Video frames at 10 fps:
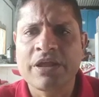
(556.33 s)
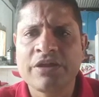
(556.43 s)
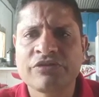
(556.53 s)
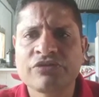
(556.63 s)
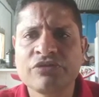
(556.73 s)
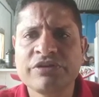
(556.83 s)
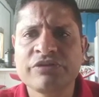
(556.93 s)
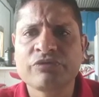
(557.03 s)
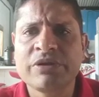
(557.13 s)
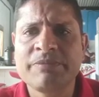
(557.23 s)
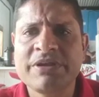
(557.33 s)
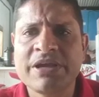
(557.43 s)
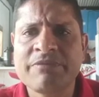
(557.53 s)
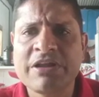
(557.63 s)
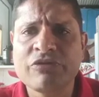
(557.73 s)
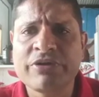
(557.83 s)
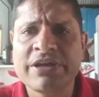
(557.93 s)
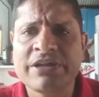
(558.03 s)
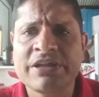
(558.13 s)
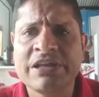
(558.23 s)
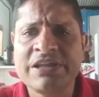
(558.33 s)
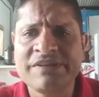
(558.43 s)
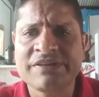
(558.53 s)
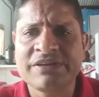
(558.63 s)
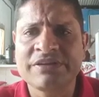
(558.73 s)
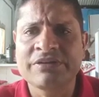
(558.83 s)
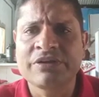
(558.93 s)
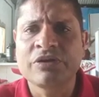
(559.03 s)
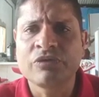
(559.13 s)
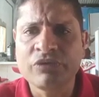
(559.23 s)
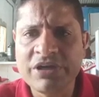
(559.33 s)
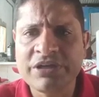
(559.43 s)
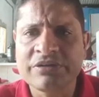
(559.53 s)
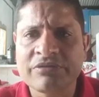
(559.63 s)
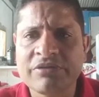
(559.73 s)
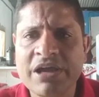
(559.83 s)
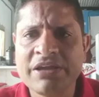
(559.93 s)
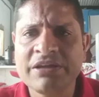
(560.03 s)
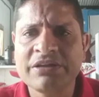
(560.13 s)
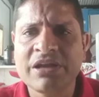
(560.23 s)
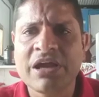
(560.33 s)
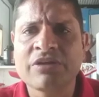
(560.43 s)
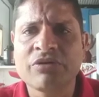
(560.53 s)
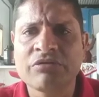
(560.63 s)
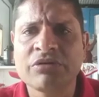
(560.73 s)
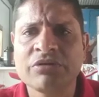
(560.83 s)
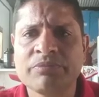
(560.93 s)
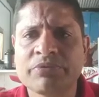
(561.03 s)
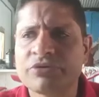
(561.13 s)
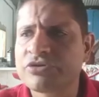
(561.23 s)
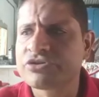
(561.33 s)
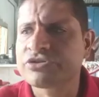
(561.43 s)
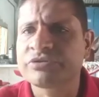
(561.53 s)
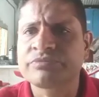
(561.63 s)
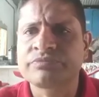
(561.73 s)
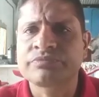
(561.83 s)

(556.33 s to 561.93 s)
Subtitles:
Students will be evaluated in listening, reading, writing, and oral production.